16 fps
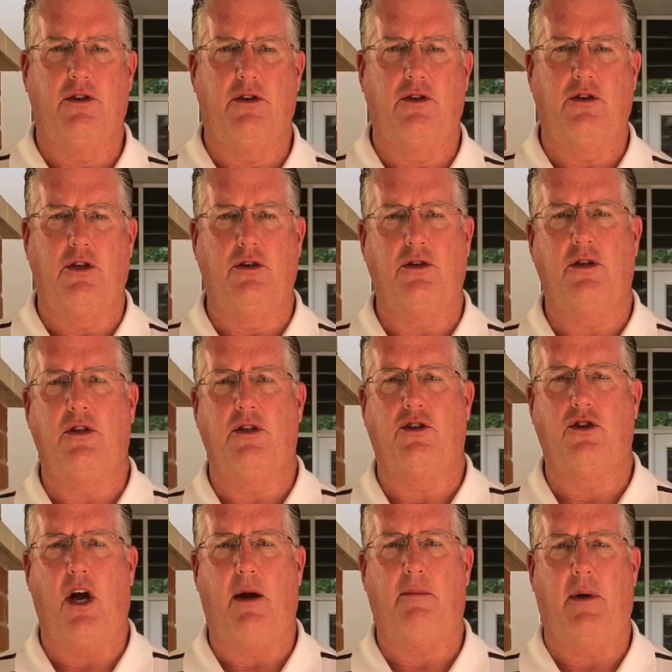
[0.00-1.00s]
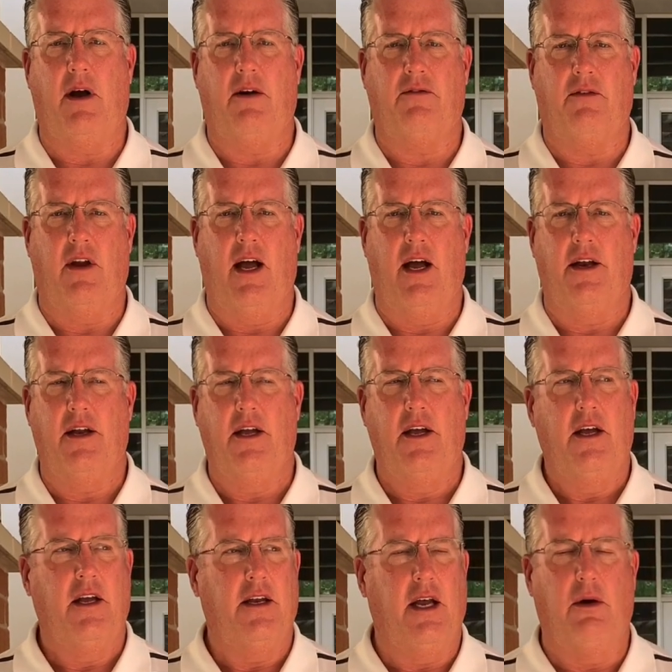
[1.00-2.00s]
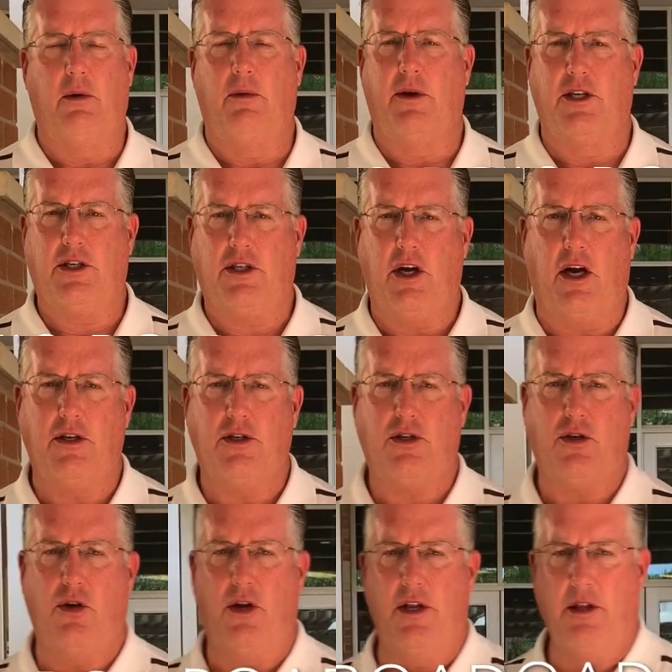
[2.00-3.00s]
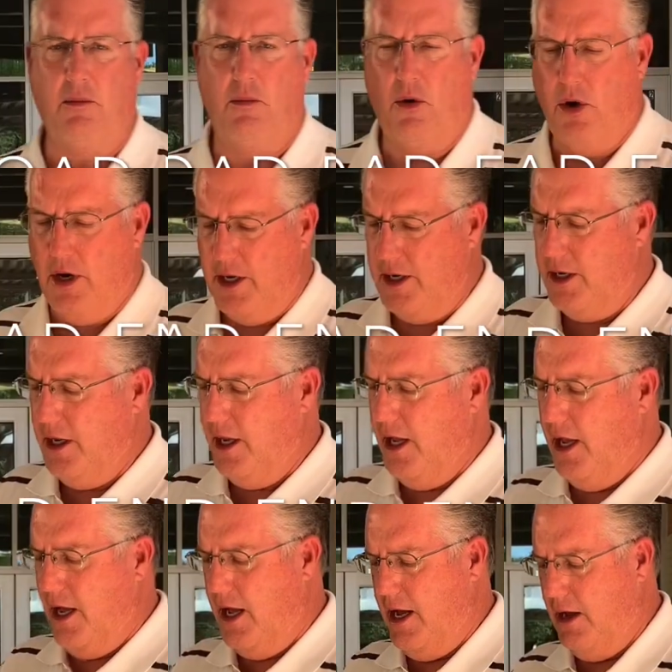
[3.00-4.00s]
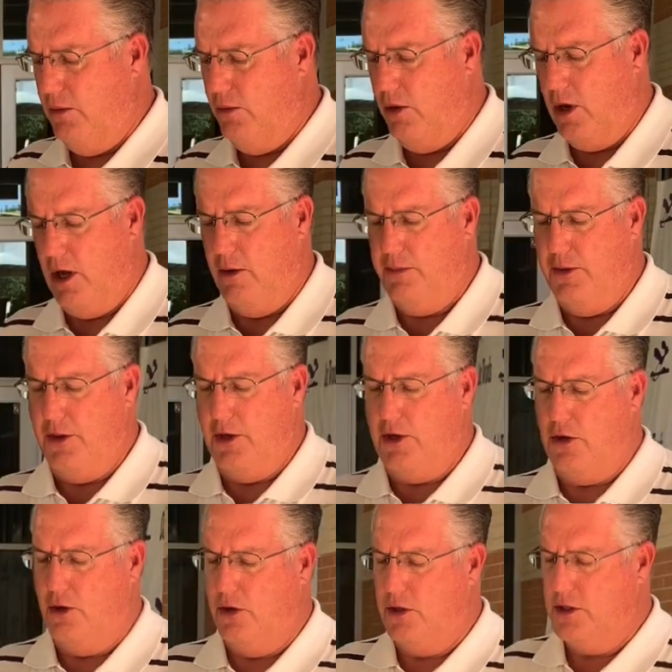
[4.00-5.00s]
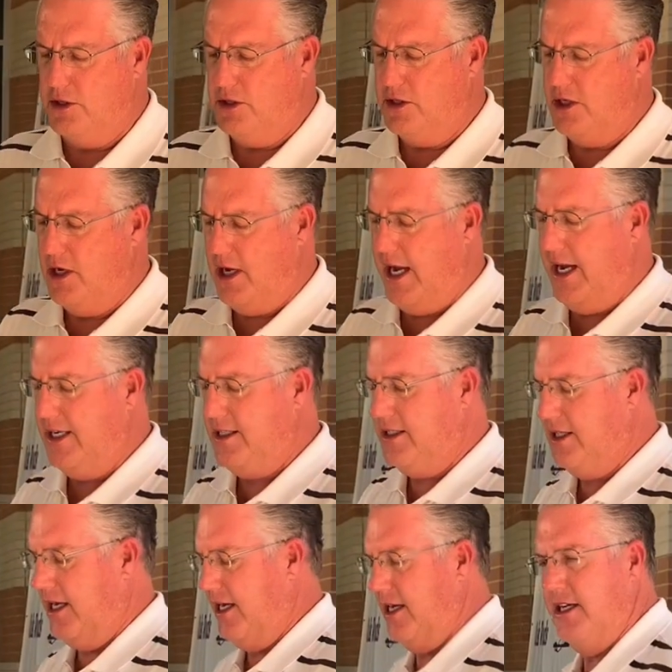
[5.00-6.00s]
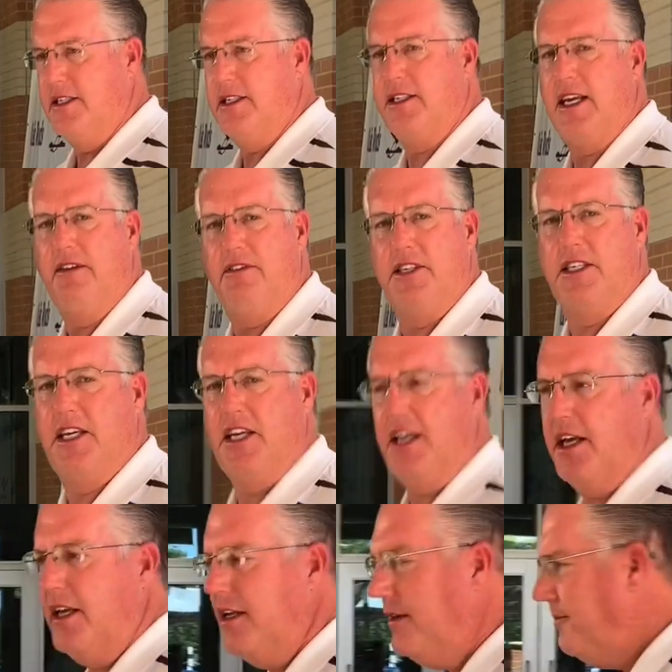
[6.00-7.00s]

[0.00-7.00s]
using the drop-off line. Now, when we start school in the morning, we'll open the doors at 7:10,